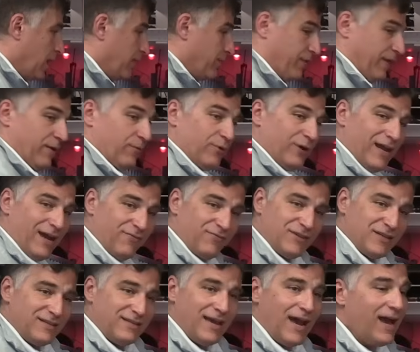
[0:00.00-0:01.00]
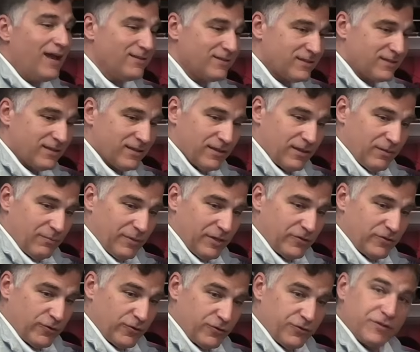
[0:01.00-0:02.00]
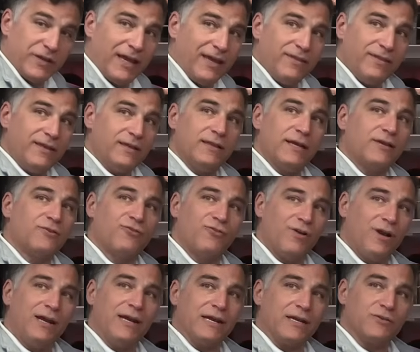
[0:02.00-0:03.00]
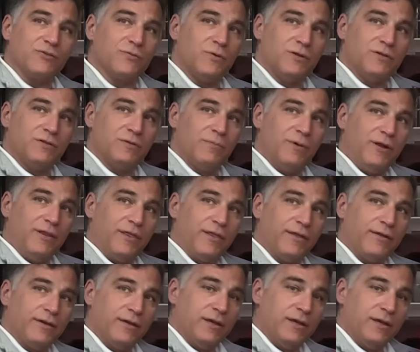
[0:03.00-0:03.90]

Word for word: They would have to test the missiles and the electronics once a month.